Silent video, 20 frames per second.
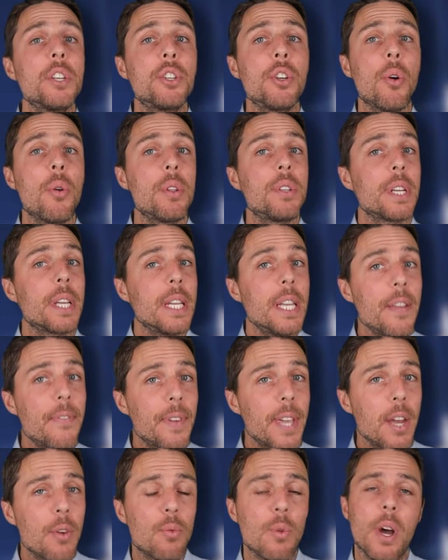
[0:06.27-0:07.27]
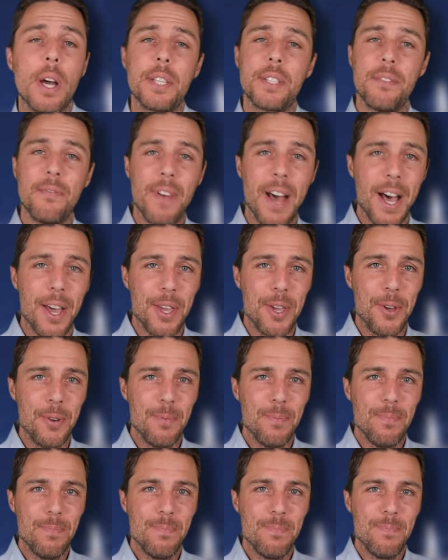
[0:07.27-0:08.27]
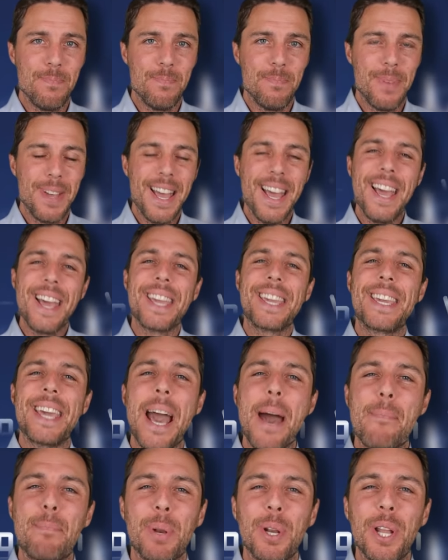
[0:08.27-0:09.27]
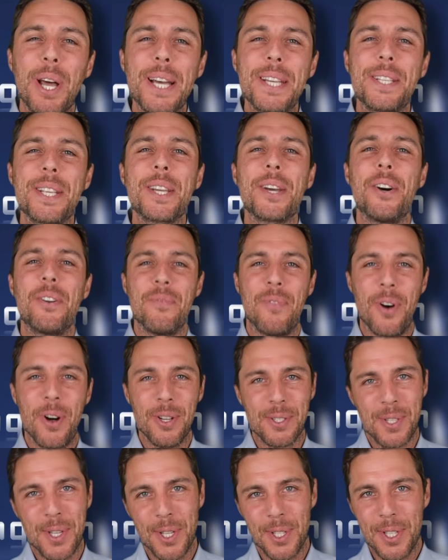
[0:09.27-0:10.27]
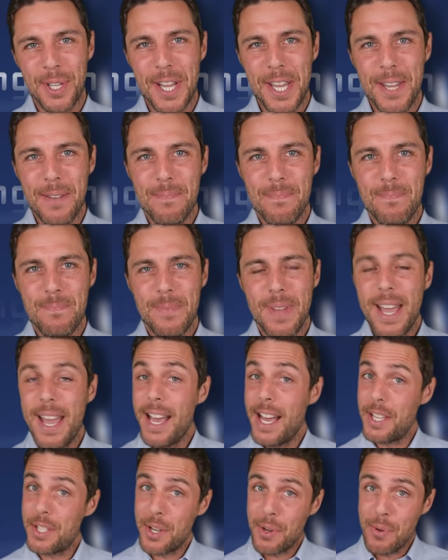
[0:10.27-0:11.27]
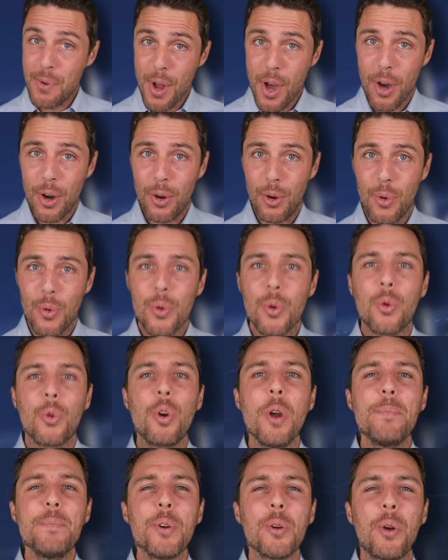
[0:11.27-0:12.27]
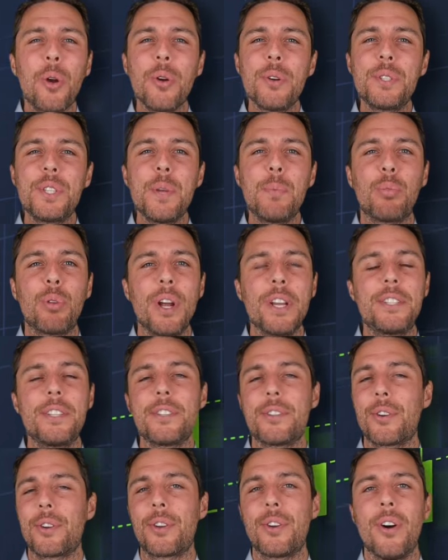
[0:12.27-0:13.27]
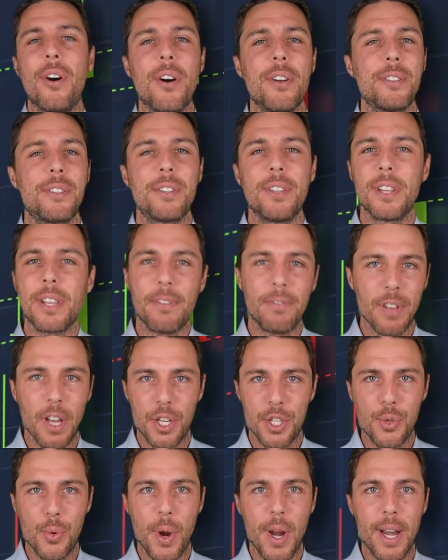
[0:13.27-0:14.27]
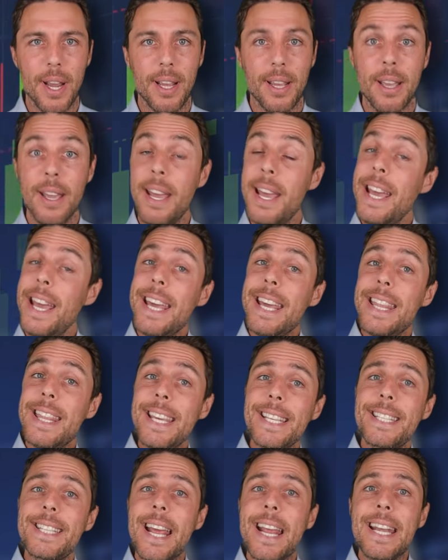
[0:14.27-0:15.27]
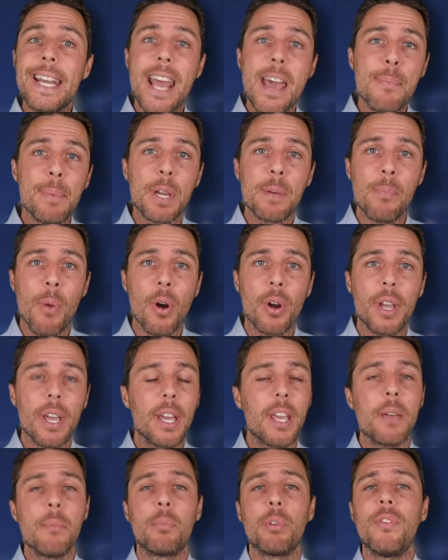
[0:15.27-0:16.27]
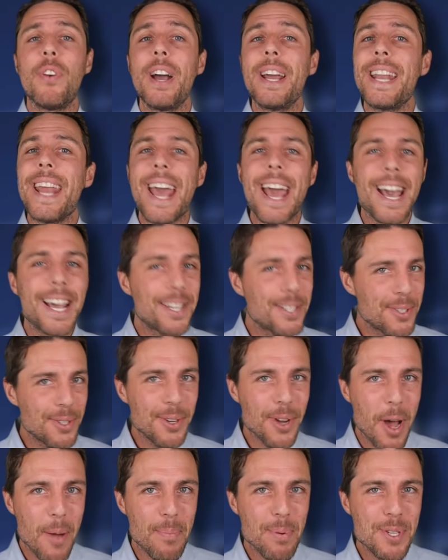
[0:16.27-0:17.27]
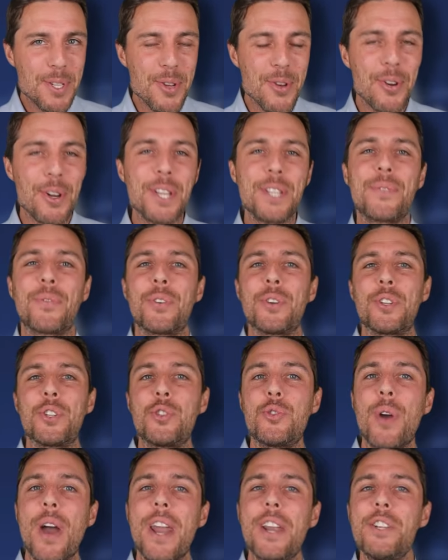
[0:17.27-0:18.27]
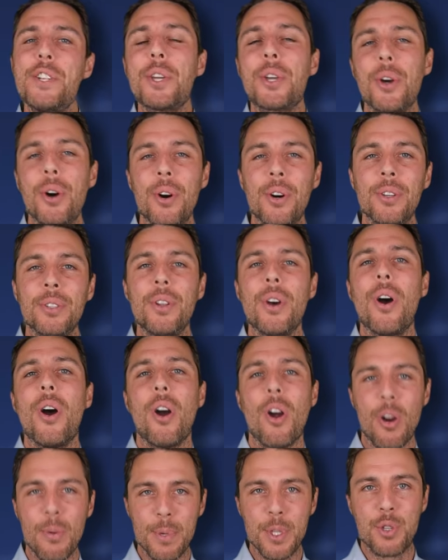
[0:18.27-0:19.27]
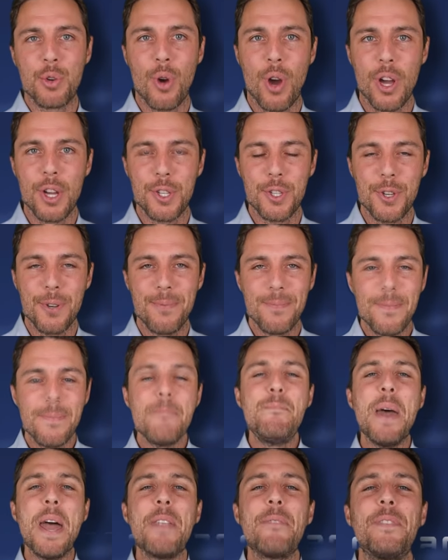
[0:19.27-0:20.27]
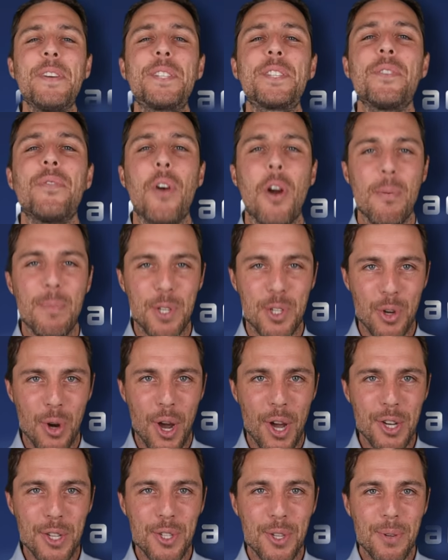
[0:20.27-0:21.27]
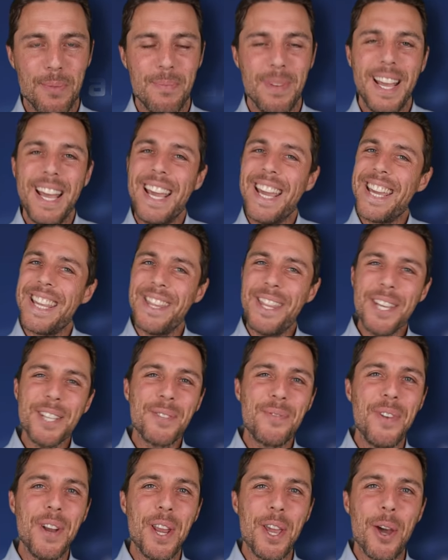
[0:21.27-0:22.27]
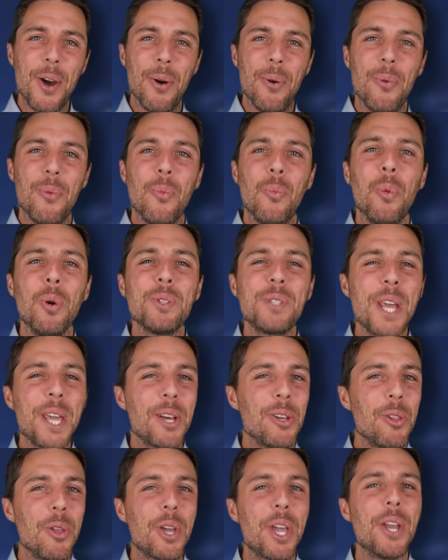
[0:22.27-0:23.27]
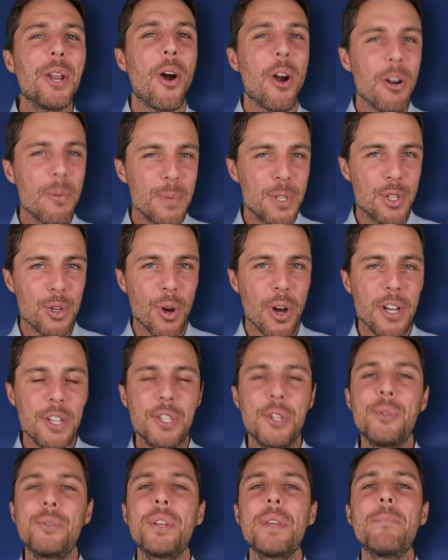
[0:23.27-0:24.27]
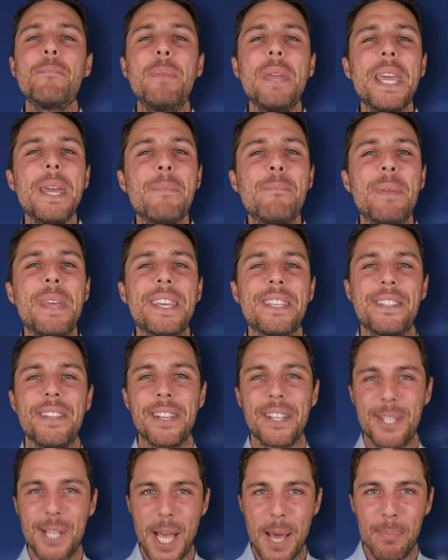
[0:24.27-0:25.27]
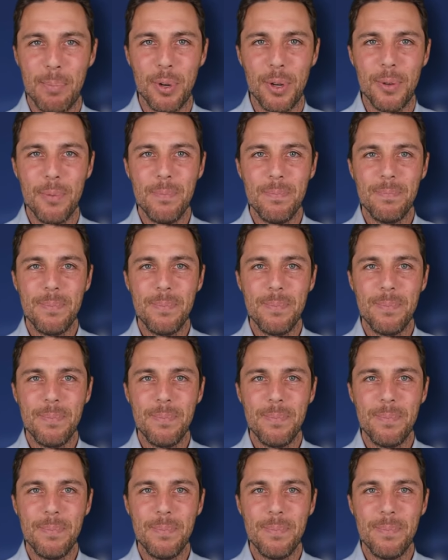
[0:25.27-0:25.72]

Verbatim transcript: shown a significant rise in value. Capitalizing on volatility. As you know, cryptocurrency prices are constantly fluctuating. This dynamic market can provide excellent opportunities for a strategy called arbitrage. Benefits of arbitrage. In this video, we'll take a look at arbitrage using BNB as an example,